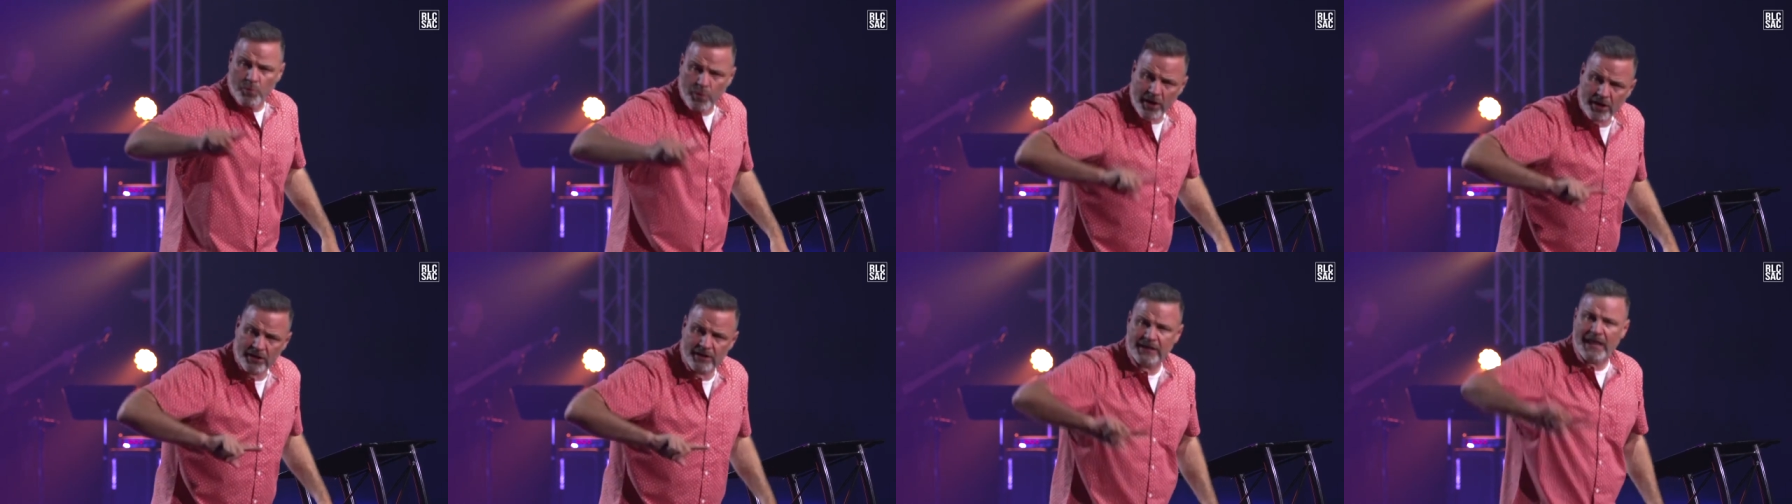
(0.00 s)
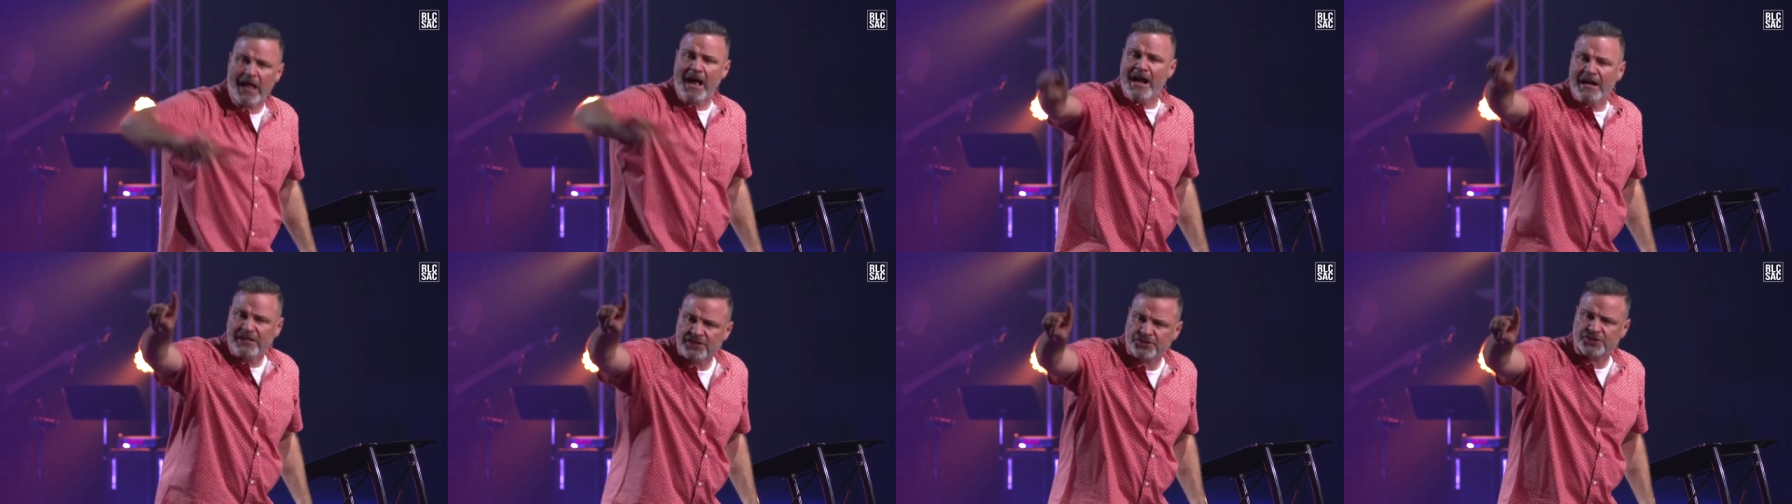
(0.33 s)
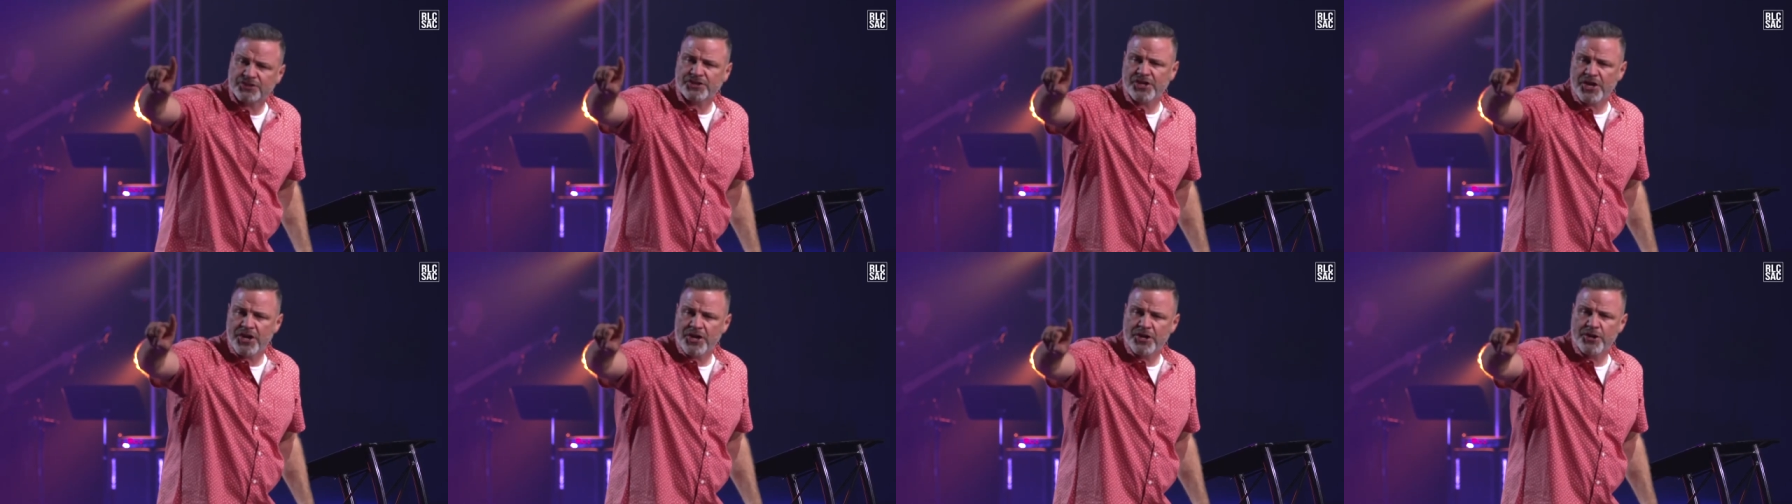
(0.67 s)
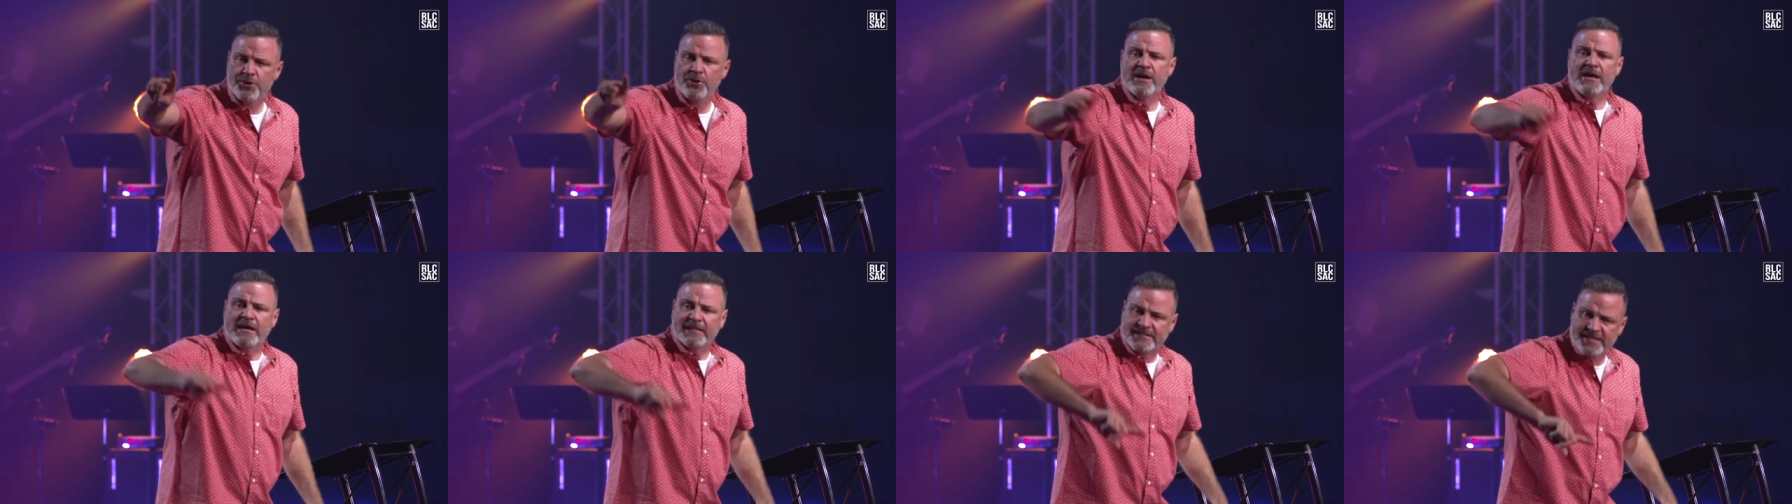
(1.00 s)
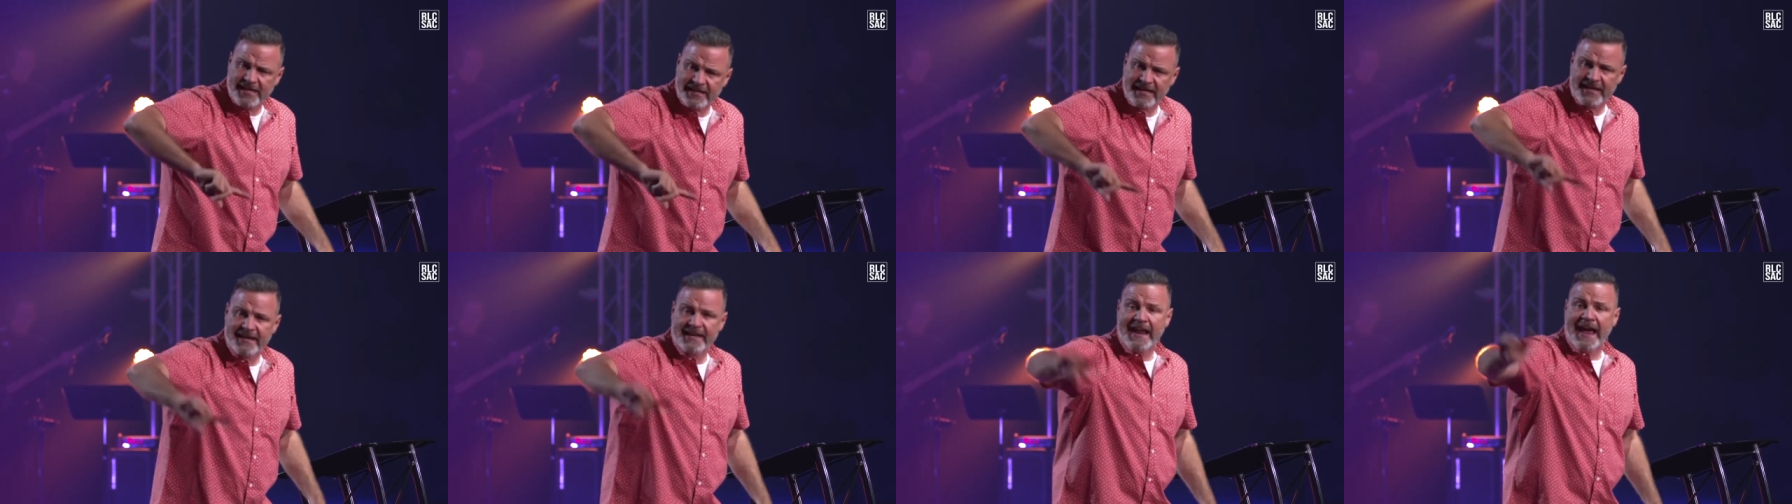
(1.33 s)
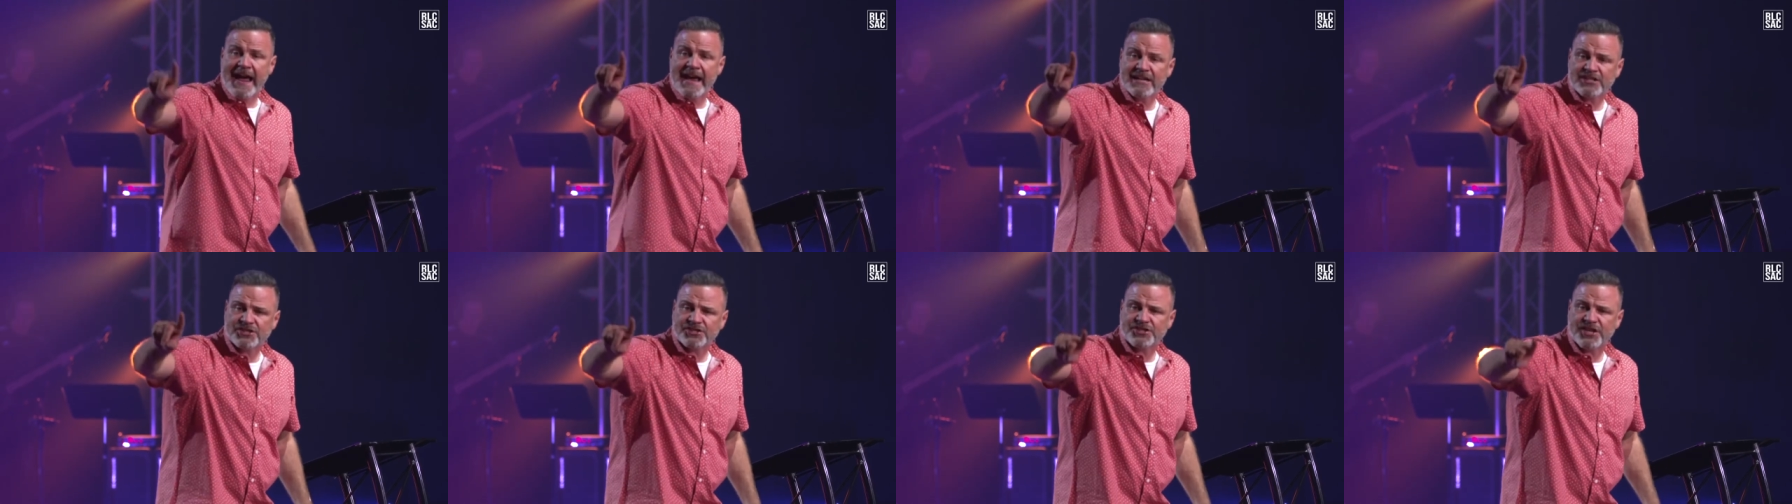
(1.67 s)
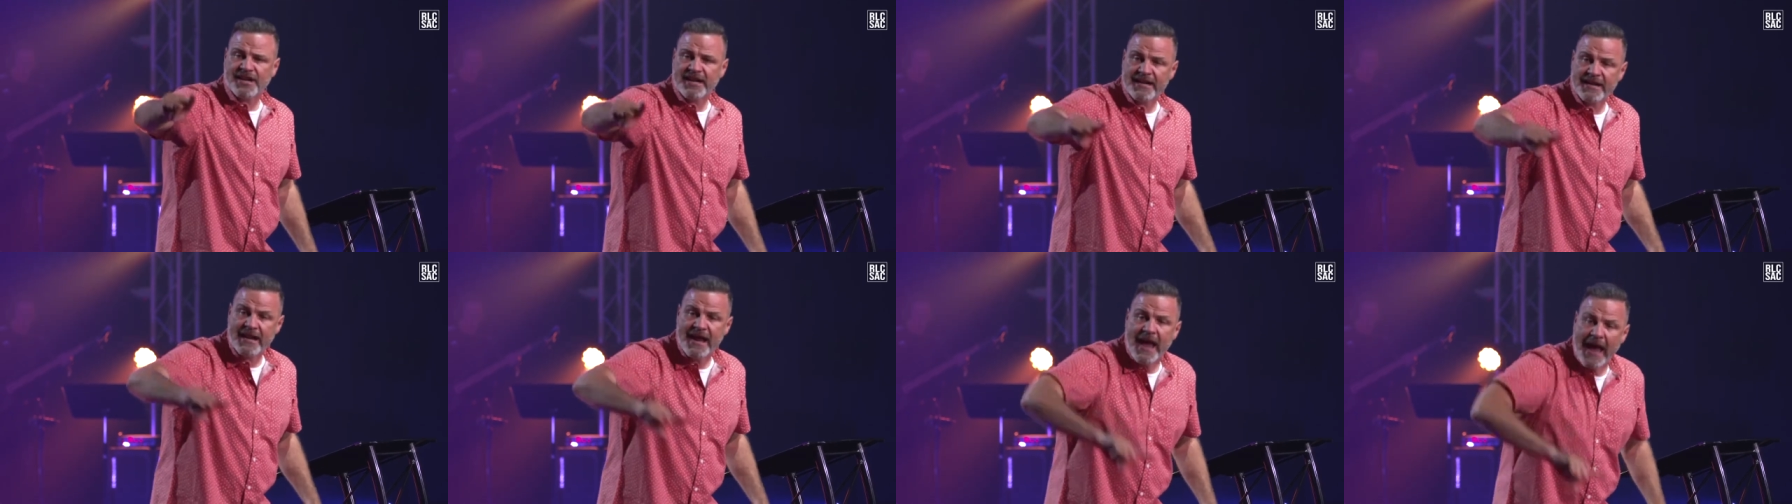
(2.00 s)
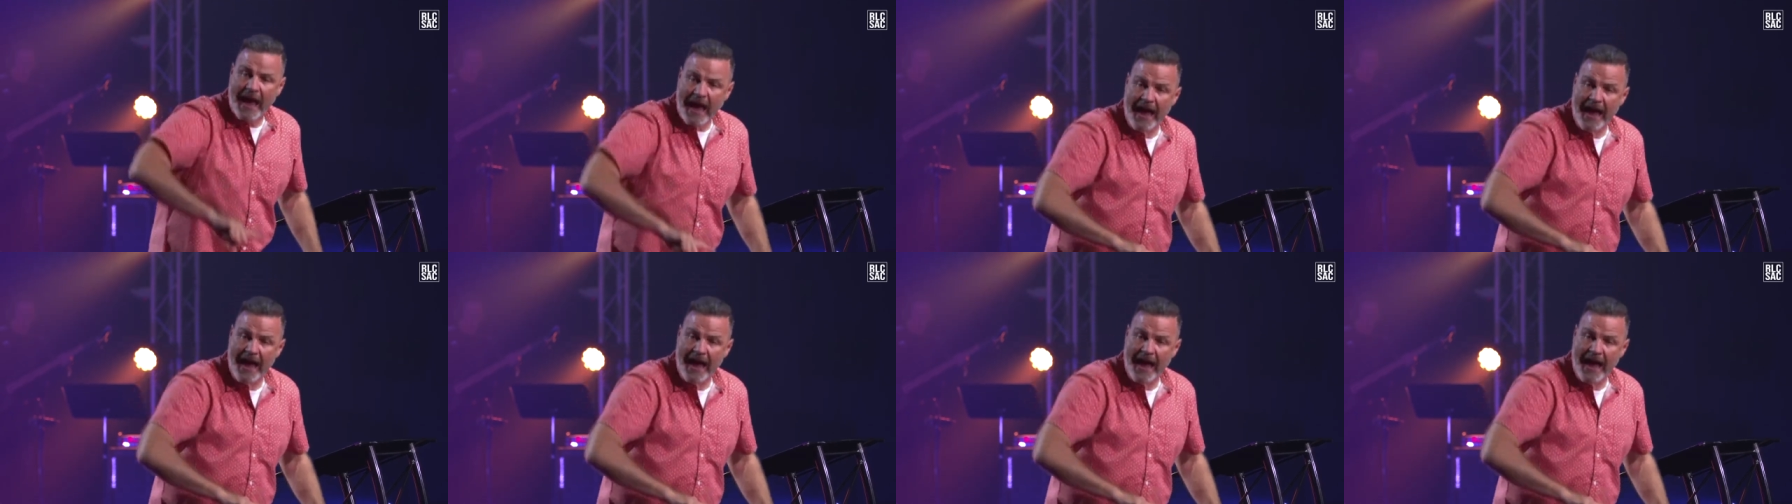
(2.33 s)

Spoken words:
will launch you to the nation